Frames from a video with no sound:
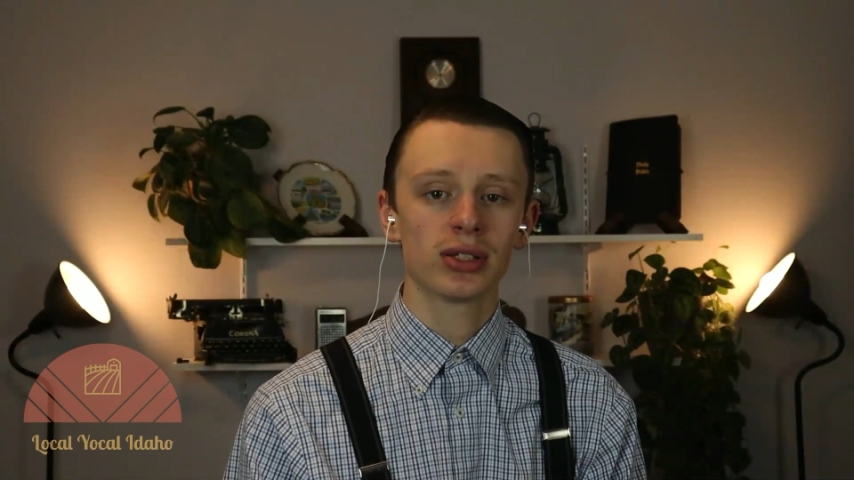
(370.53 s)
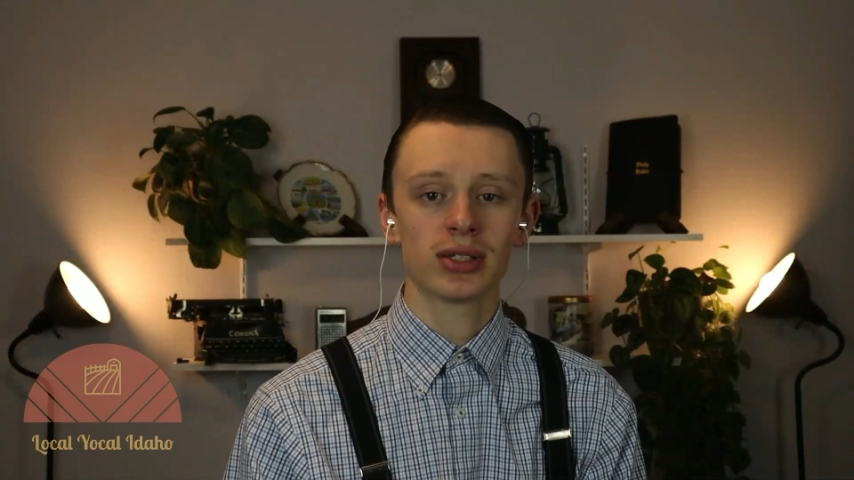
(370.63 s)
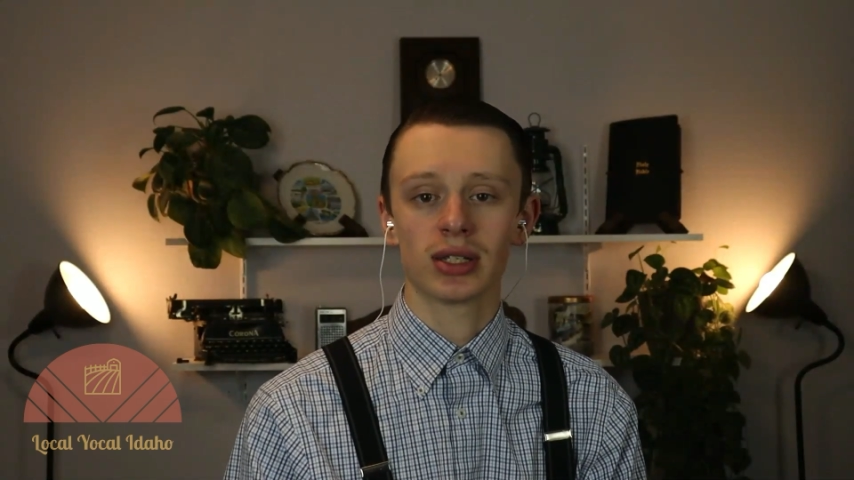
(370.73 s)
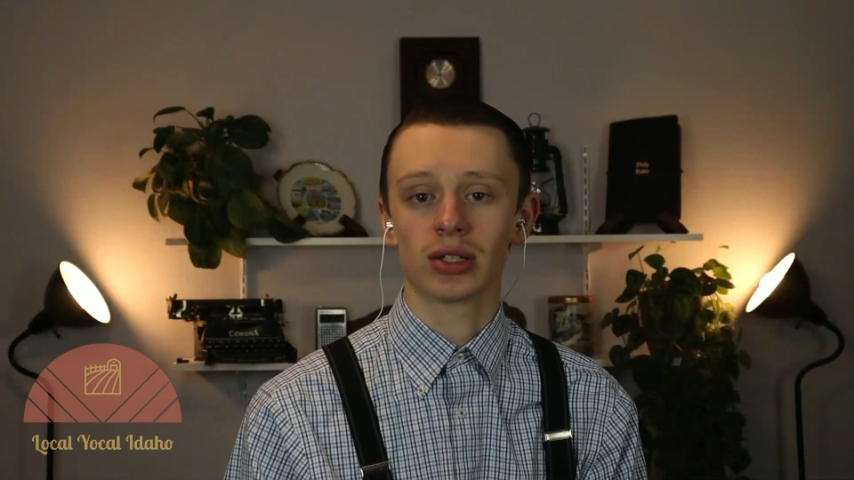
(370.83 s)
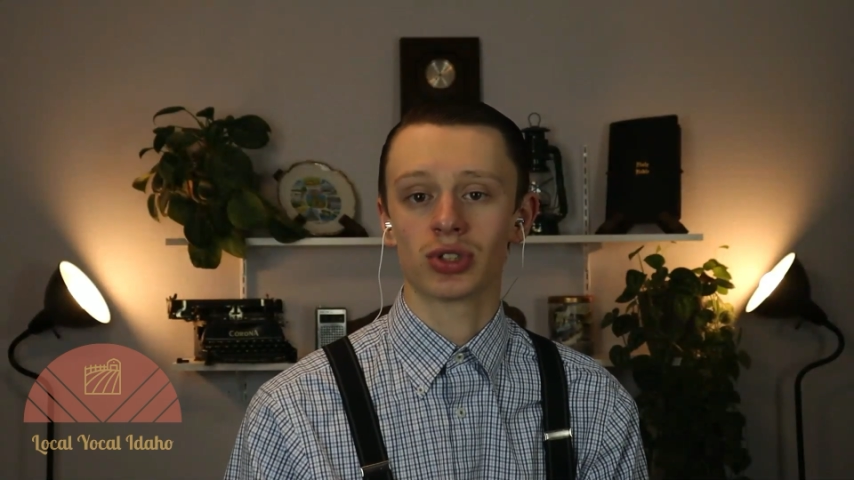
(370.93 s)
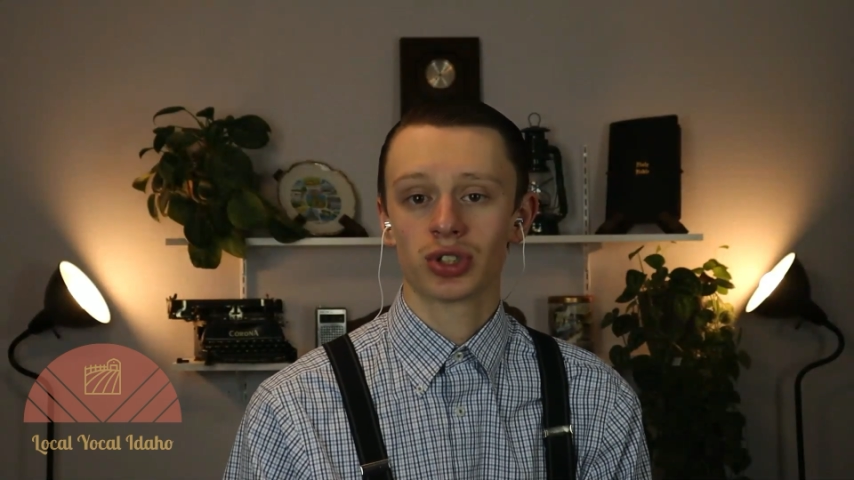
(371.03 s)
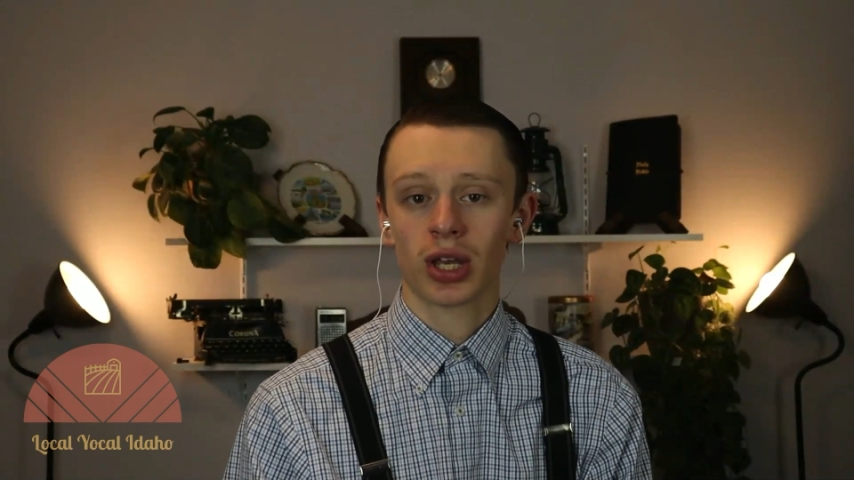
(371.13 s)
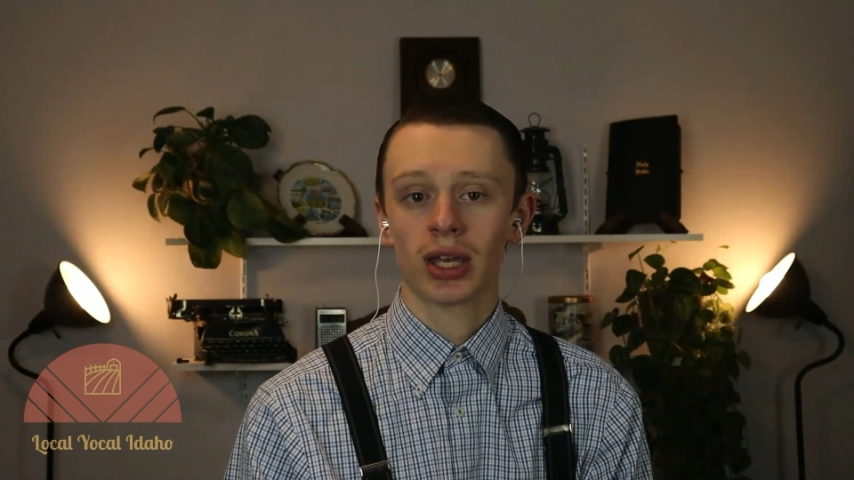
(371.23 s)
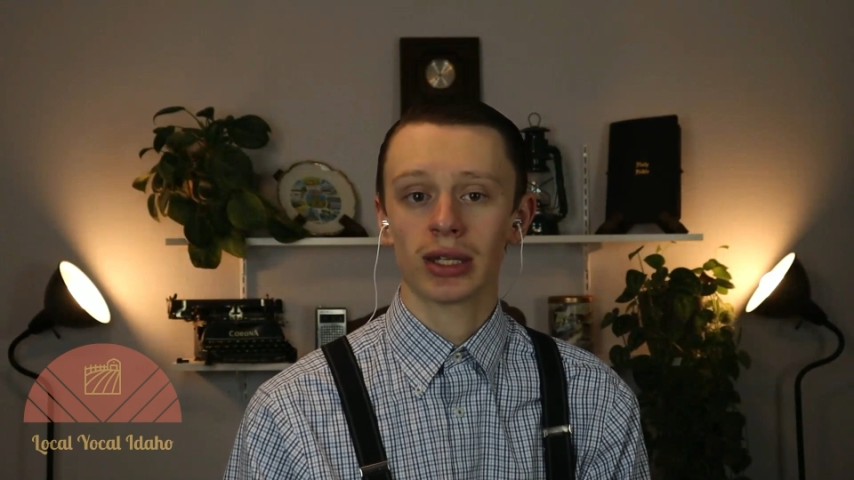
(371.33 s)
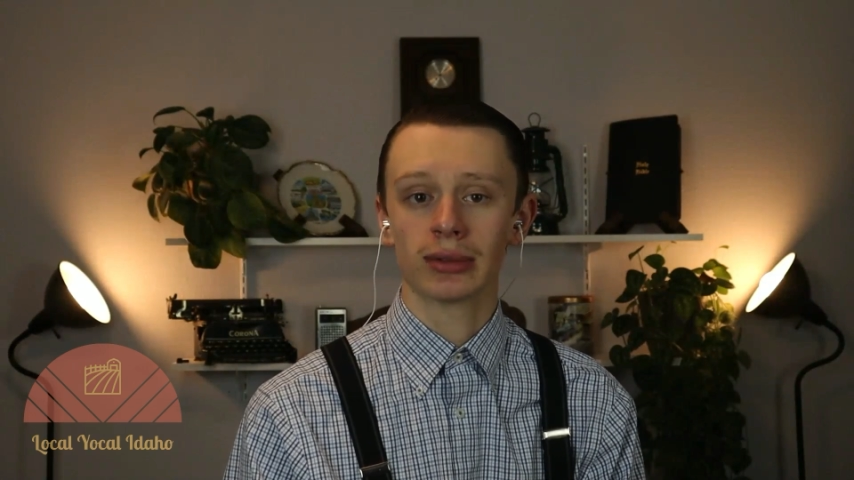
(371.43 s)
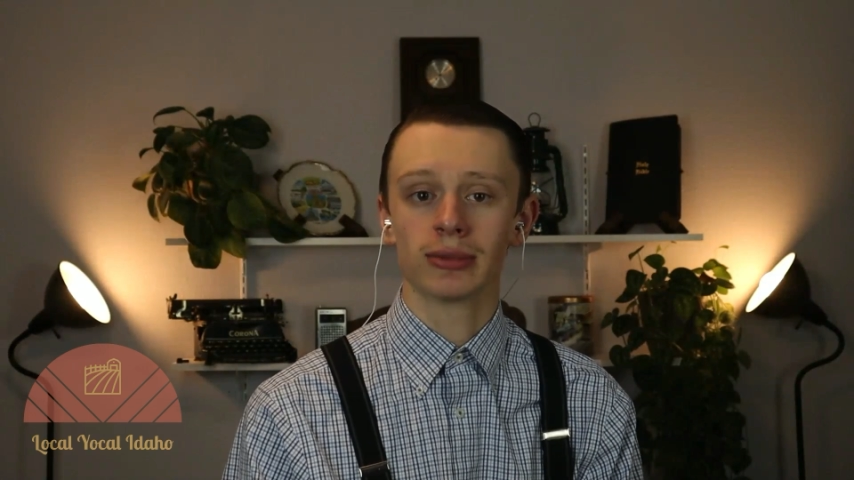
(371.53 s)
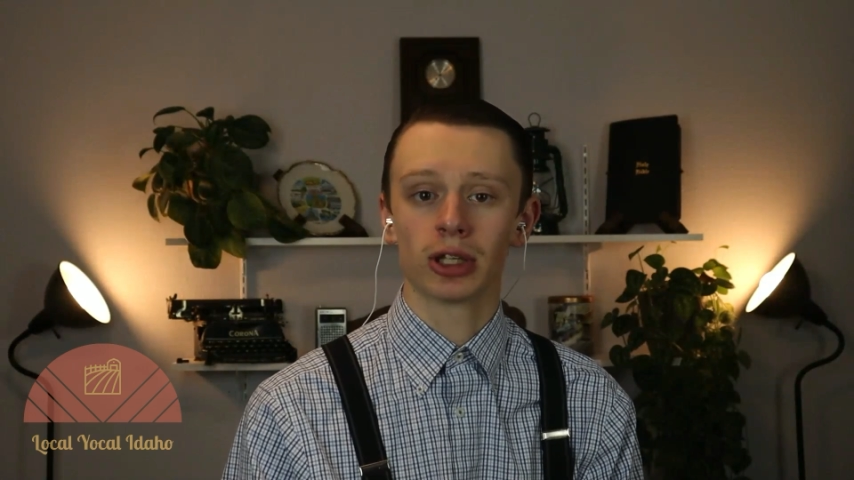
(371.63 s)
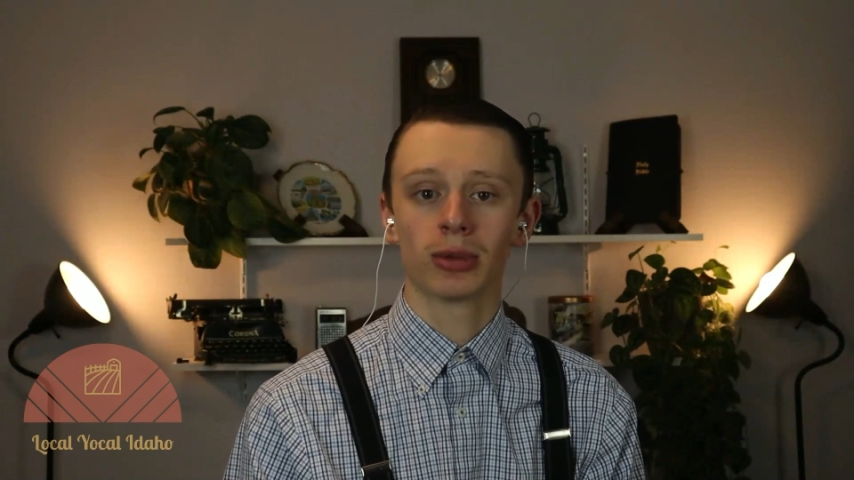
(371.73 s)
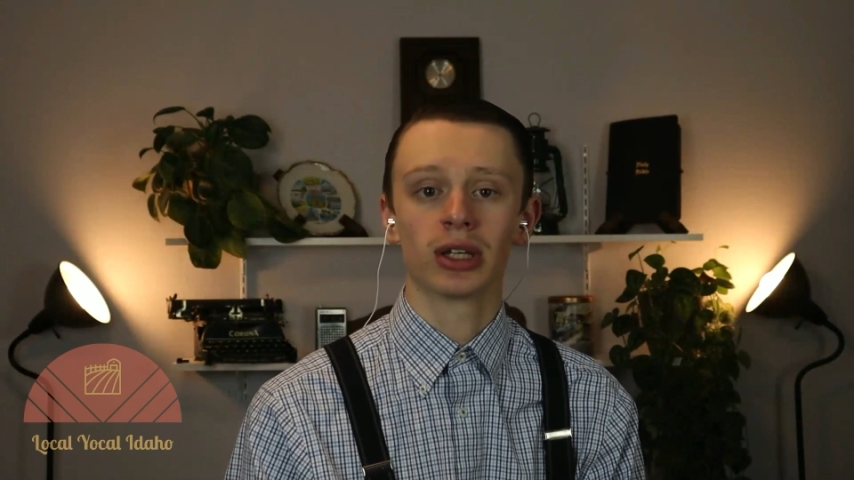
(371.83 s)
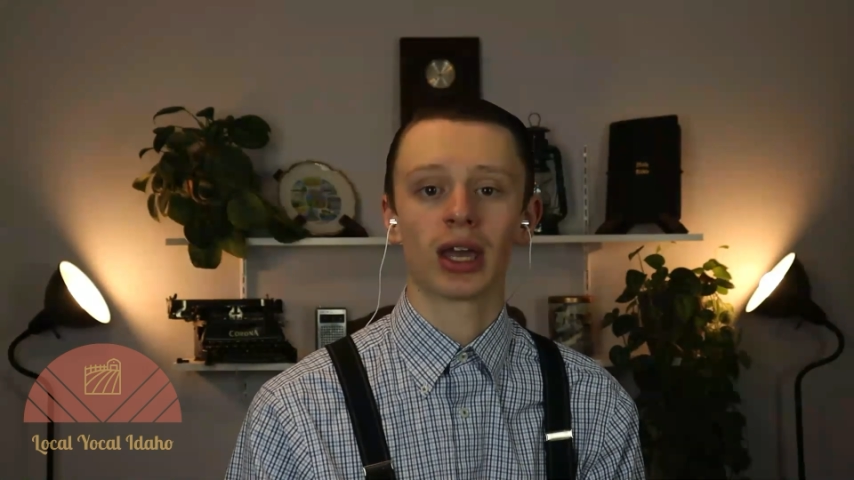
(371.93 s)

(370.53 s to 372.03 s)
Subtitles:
seeking shade, and limiting